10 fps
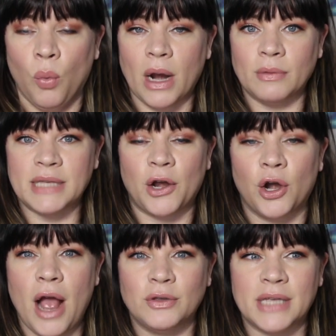When I was at
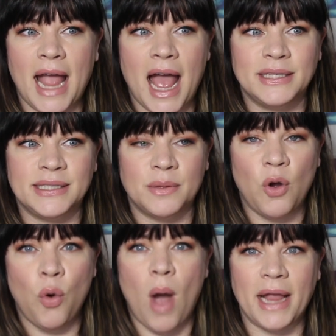her house, I had
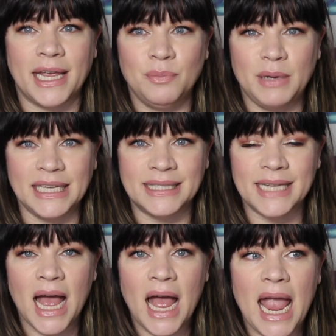some Hawaiian
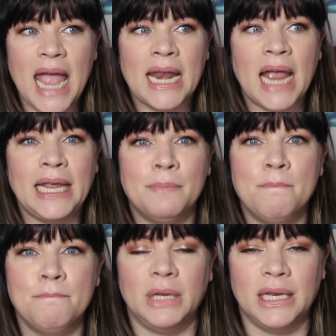pizza, and I
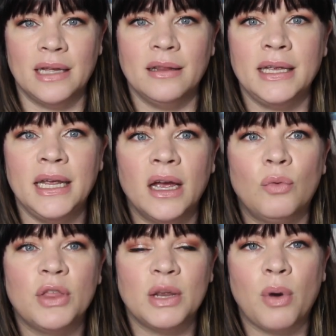immediately,
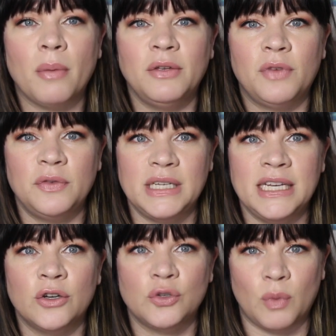within probably
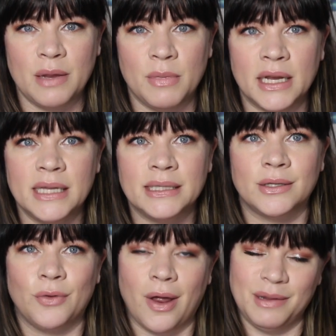15 to 20 minutes,
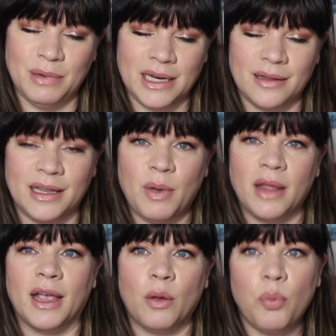so not immediately,
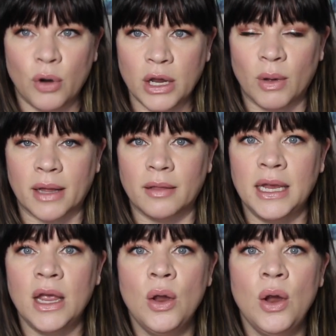but like pretty
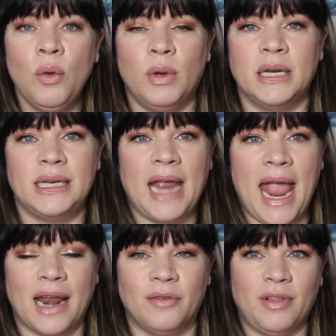quickly, went
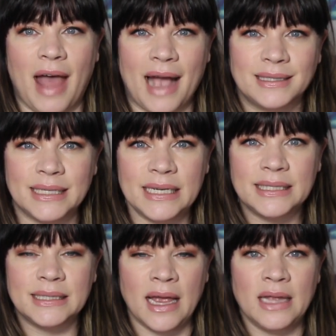into
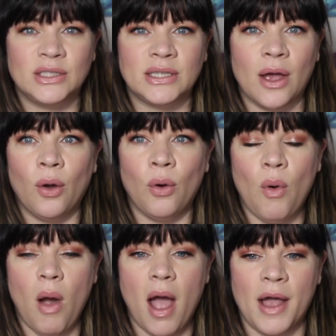anaphylaxis. And
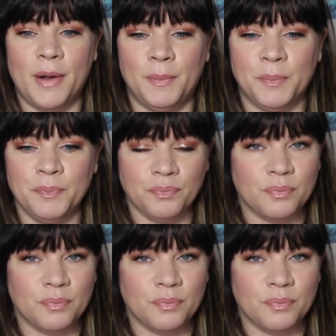so I